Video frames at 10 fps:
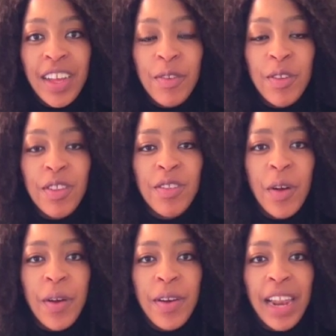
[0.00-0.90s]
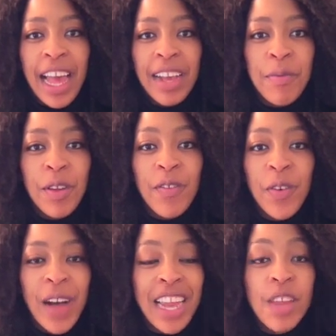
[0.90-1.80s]
It was so
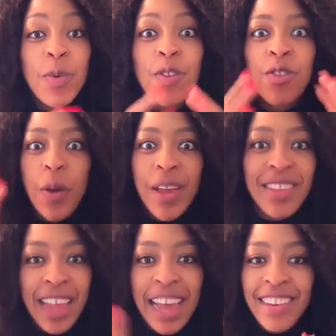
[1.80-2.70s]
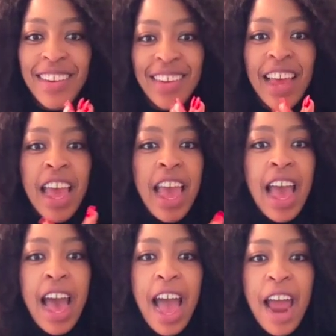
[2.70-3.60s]
beautiful. And he was so excited.
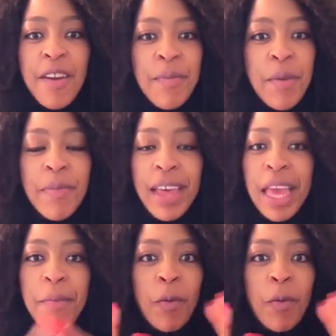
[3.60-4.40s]
I remember him